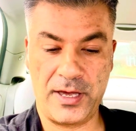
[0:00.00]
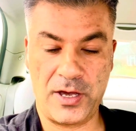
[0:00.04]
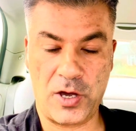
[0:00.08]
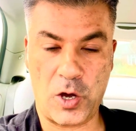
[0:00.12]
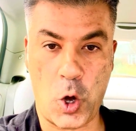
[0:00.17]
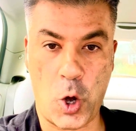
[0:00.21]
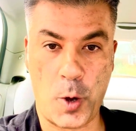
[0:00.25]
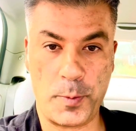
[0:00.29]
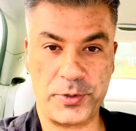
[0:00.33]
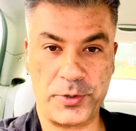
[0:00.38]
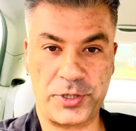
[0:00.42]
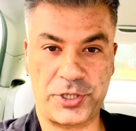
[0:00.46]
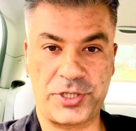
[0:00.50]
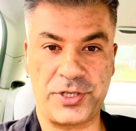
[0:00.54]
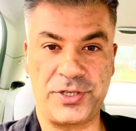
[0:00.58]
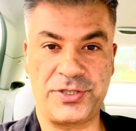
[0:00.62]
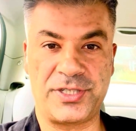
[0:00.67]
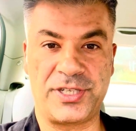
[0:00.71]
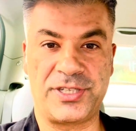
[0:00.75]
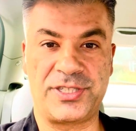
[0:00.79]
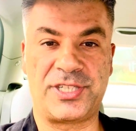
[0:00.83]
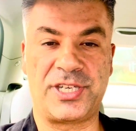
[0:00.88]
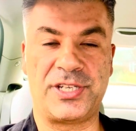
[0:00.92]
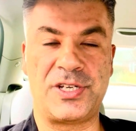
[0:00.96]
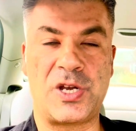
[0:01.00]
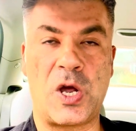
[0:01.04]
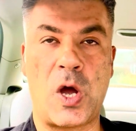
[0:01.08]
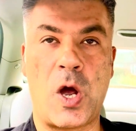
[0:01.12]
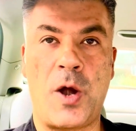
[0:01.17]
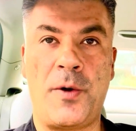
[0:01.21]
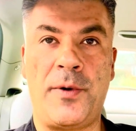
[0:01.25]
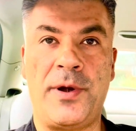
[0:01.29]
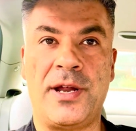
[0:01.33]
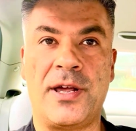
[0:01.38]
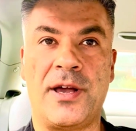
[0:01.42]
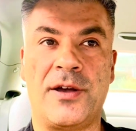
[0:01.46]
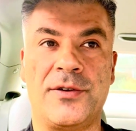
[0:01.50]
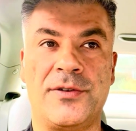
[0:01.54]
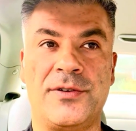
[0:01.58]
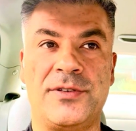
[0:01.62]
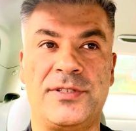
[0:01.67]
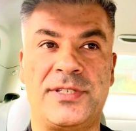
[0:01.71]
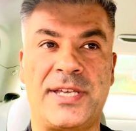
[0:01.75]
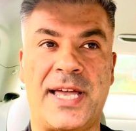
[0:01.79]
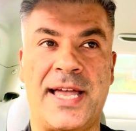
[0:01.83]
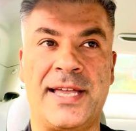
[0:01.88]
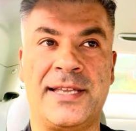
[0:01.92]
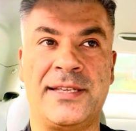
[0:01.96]
options and
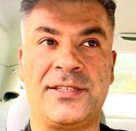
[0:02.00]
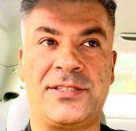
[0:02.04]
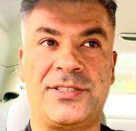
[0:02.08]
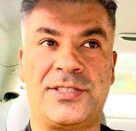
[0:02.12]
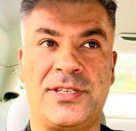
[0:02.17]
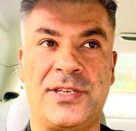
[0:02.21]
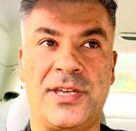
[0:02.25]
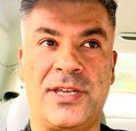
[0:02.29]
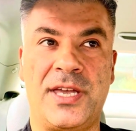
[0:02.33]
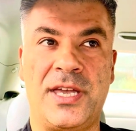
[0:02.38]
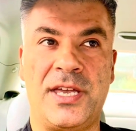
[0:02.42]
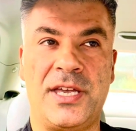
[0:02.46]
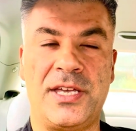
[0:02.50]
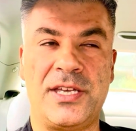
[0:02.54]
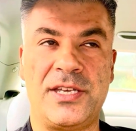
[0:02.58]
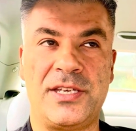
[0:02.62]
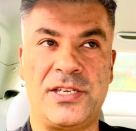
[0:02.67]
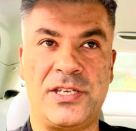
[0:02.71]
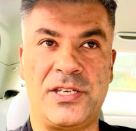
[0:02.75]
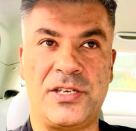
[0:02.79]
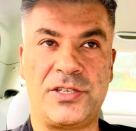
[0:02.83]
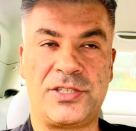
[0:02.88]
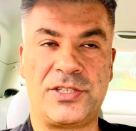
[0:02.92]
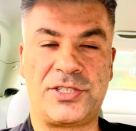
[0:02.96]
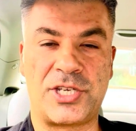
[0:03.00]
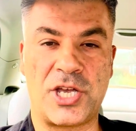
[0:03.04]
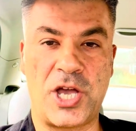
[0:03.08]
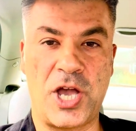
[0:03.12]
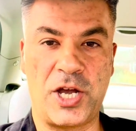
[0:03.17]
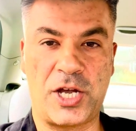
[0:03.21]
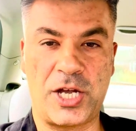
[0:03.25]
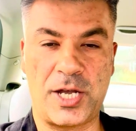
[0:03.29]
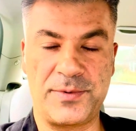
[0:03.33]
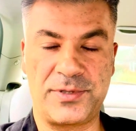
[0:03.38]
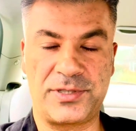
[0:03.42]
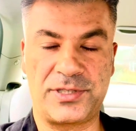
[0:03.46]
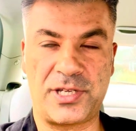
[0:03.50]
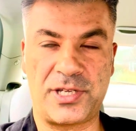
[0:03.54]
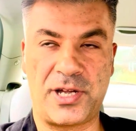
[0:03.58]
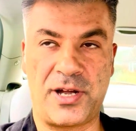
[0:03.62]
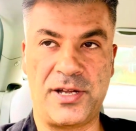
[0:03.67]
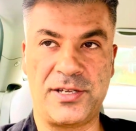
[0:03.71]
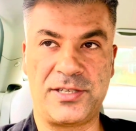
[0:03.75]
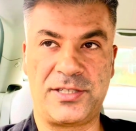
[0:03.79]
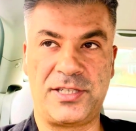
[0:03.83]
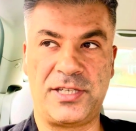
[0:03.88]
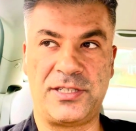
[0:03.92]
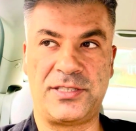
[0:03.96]
scenarios and
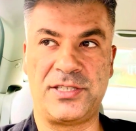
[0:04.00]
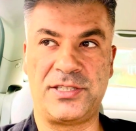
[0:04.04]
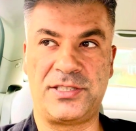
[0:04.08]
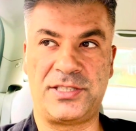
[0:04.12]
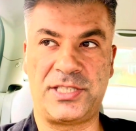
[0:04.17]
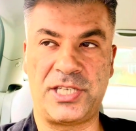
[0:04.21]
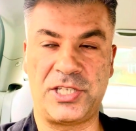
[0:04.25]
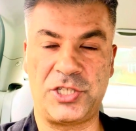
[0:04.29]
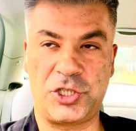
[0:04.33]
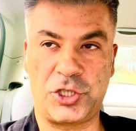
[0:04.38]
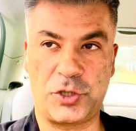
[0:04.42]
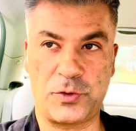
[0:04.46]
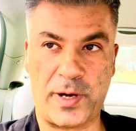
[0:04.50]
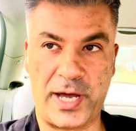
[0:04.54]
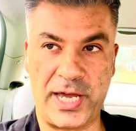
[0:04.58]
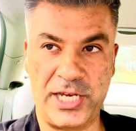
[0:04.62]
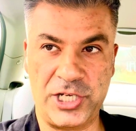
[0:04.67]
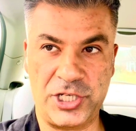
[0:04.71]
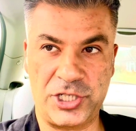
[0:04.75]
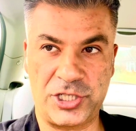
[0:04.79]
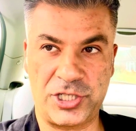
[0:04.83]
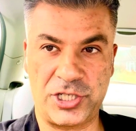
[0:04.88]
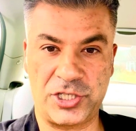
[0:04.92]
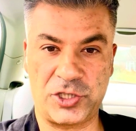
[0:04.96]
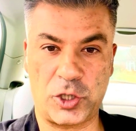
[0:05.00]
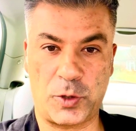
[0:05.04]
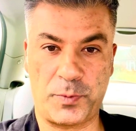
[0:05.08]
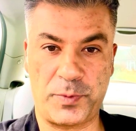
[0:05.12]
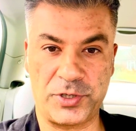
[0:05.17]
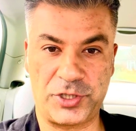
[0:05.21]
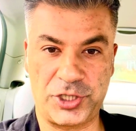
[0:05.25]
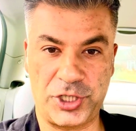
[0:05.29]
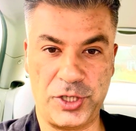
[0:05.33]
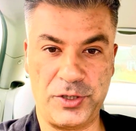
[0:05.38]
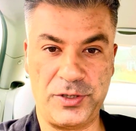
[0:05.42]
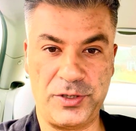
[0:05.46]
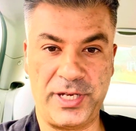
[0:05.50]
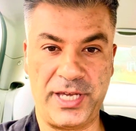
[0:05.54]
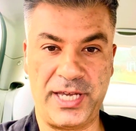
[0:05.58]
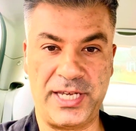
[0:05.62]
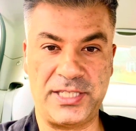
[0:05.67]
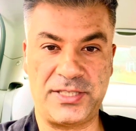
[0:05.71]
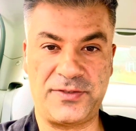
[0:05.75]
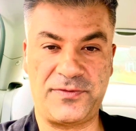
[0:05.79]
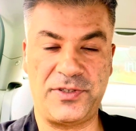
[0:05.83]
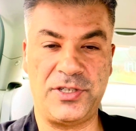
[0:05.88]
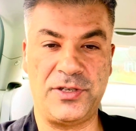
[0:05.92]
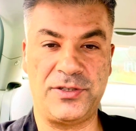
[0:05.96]
circumstances and situations and
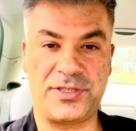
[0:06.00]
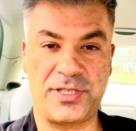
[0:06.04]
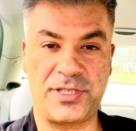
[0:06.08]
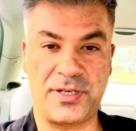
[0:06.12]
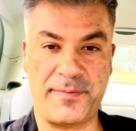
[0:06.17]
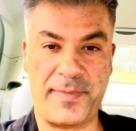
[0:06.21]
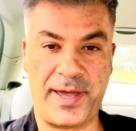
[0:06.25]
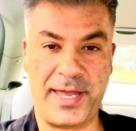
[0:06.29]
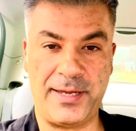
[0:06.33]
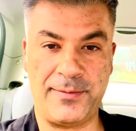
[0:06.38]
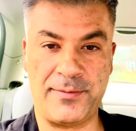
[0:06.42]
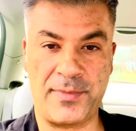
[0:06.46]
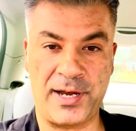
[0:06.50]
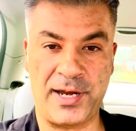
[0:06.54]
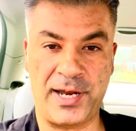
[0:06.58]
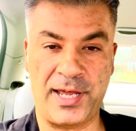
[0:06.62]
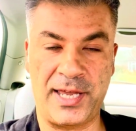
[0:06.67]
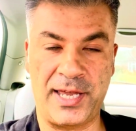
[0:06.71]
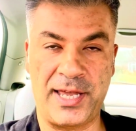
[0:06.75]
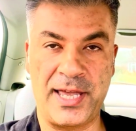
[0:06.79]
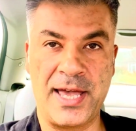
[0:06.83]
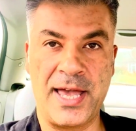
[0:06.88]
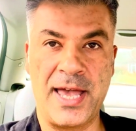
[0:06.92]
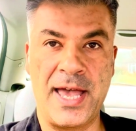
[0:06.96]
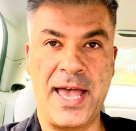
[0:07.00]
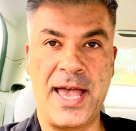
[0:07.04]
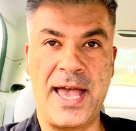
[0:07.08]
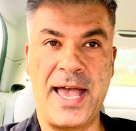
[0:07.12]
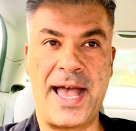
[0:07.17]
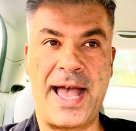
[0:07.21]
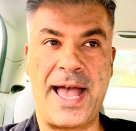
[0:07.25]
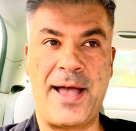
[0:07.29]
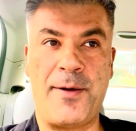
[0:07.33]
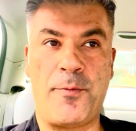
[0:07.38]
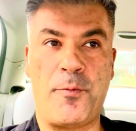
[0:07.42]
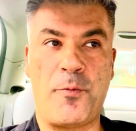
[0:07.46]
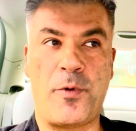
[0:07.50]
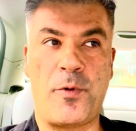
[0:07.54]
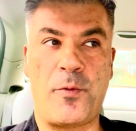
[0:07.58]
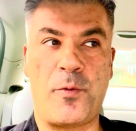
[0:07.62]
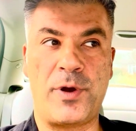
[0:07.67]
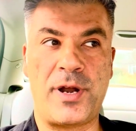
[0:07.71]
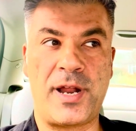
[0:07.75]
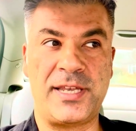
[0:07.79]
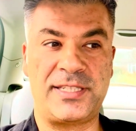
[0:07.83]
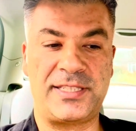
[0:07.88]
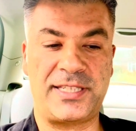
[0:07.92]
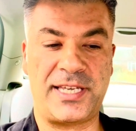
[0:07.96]
opportunities for you to make money. And
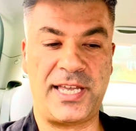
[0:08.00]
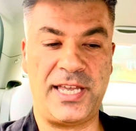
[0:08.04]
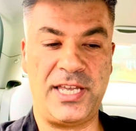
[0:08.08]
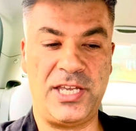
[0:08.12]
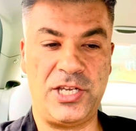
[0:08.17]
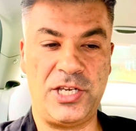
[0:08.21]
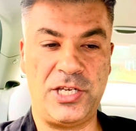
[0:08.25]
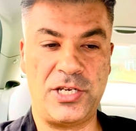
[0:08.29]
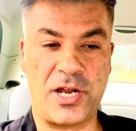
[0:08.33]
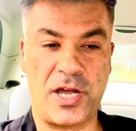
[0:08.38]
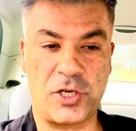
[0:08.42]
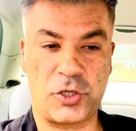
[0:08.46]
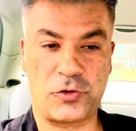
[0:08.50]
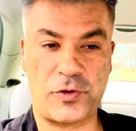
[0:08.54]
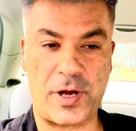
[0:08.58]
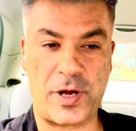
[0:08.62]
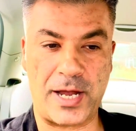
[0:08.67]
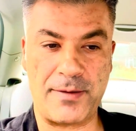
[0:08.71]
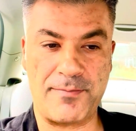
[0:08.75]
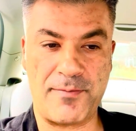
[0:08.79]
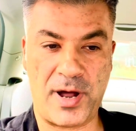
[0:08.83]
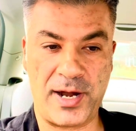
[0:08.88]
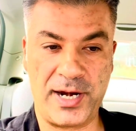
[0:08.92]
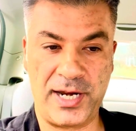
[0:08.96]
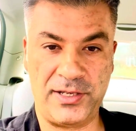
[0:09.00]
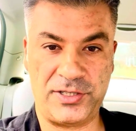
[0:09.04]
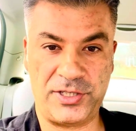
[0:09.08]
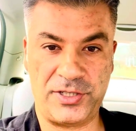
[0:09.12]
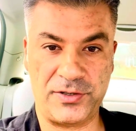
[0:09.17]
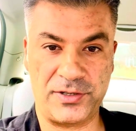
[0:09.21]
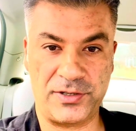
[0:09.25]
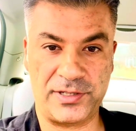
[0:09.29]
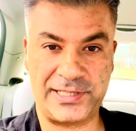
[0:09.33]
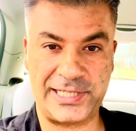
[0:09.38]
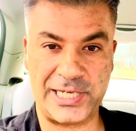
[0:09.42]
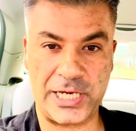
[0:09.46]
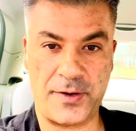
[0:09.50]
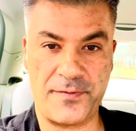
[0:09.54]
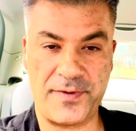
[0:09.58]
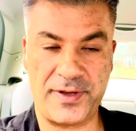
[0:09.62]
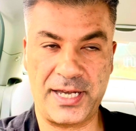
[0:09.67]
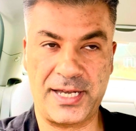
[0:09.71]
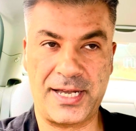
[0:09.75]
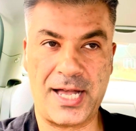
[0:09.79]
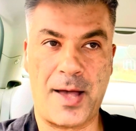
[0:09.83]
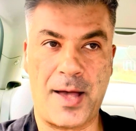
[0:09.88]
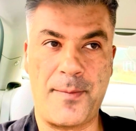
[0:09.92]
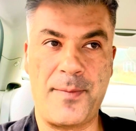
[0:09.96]
when I say, you know, attract money to yourself, it
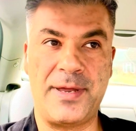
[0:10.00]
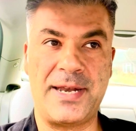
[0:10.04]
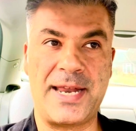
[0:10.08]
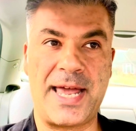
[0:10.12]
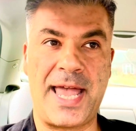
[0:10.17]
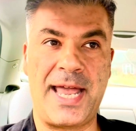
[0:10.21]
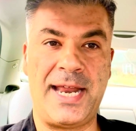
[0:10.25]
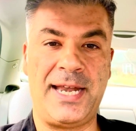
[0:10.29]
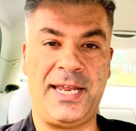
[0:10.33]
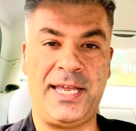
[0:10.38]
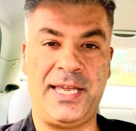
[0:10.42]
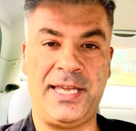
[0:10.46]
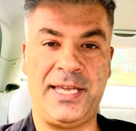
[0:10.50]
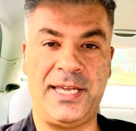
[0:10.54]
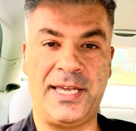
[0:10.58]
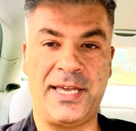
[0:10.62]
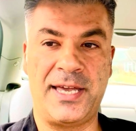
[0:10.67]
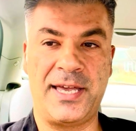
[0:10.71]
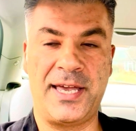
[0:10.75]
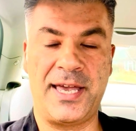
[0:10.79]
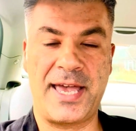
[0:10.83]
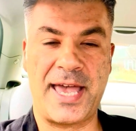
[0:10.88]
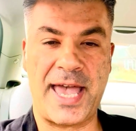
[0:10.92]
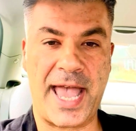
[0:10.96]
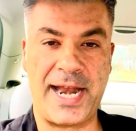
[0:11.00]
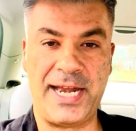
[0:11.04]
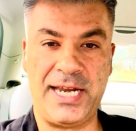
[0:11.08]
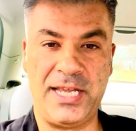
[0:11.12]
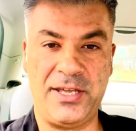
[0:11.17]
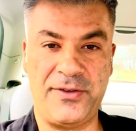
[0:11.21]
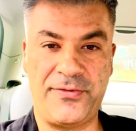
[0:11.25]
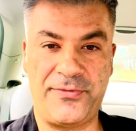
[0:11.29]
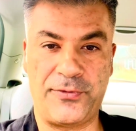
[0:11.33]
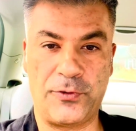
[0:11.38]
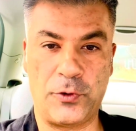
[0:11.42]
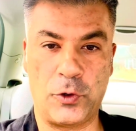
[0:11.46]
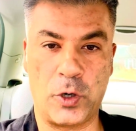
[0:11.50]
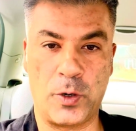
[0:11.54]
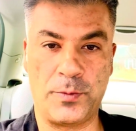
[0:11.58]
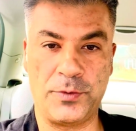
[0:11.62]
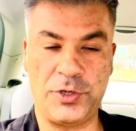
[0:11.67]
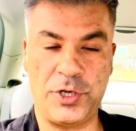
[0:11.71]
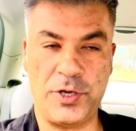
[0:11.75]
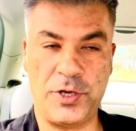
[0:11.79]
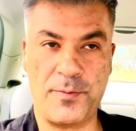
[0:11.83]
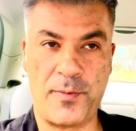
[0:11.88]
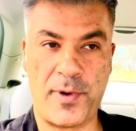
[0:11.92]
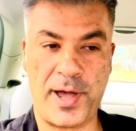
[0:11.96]
can come in any form.
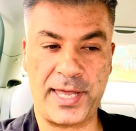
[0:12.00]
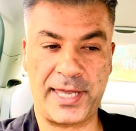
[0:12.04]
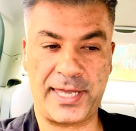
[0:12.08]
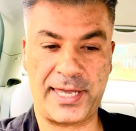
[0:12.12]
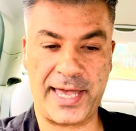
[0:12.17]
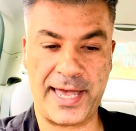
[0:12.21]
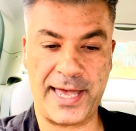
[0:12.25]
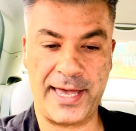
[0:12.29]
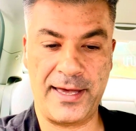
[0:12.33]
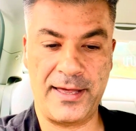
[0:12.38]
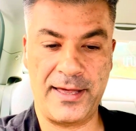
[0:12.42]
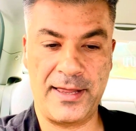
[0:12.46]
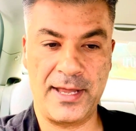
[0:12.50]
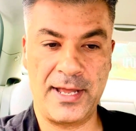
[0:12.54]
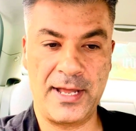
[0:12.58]
You might get